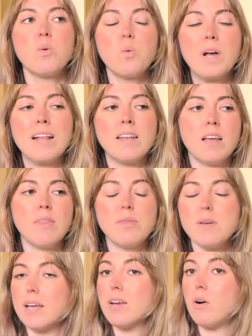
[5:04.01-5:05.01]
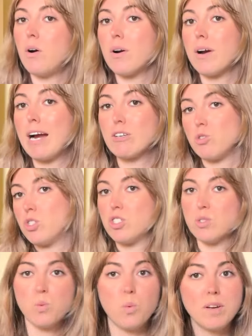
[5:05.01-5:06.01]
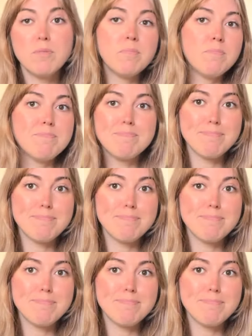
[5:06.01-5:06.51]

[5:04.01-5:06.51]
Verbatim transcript: when they are actually just one